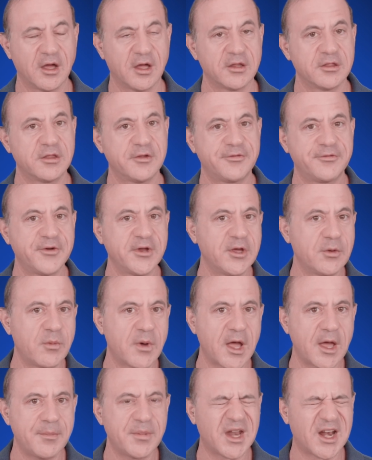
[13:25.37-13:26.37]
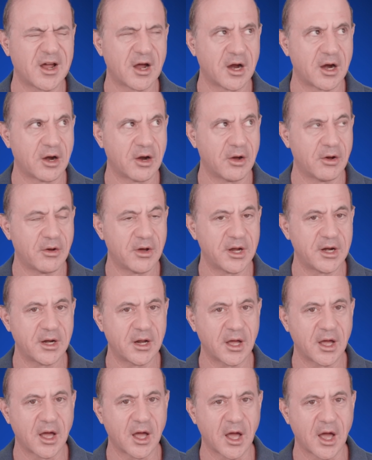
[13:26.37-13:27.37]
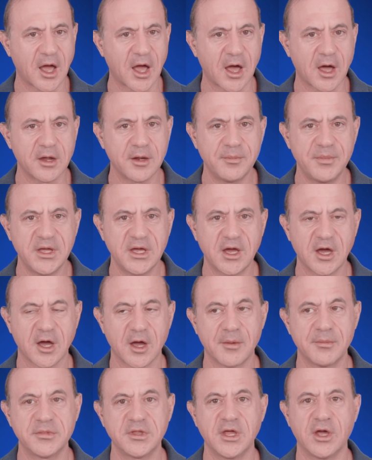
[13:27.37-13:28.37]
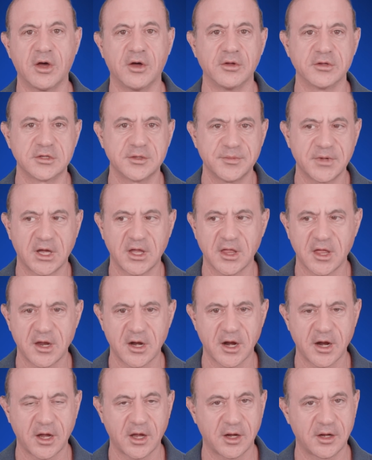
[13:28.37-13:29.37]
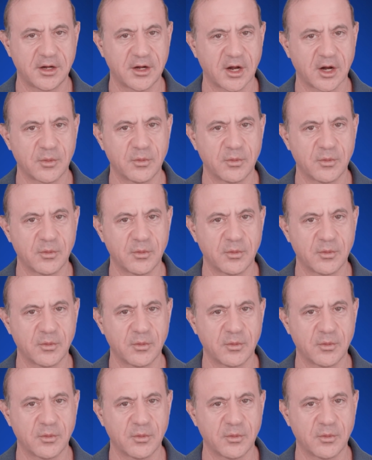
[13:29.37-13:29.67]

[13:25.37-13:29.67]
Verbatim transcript: the free webinar on how to become the ultimate cloud architect,